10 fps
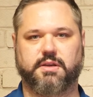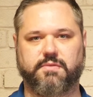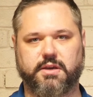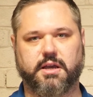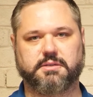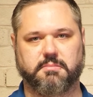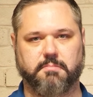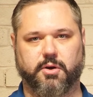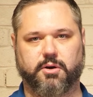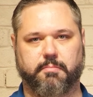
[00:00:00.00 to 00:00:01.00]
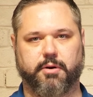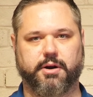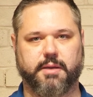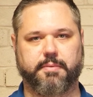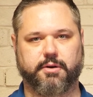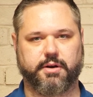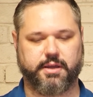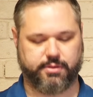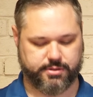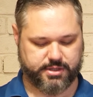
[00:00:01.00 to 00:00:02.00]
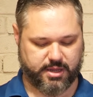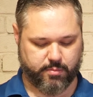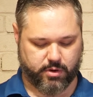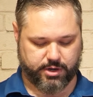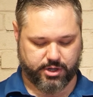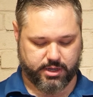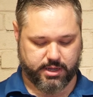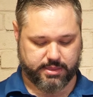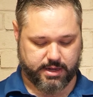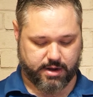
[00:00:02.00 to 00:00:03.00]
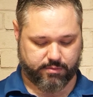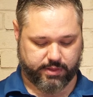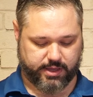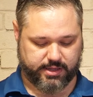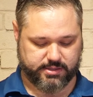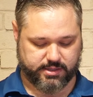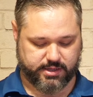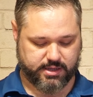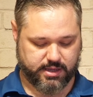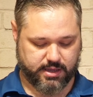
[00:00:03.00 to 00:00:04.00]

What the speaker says: So if you got some milk burn up underneath your steam wand, you can get that out really easily.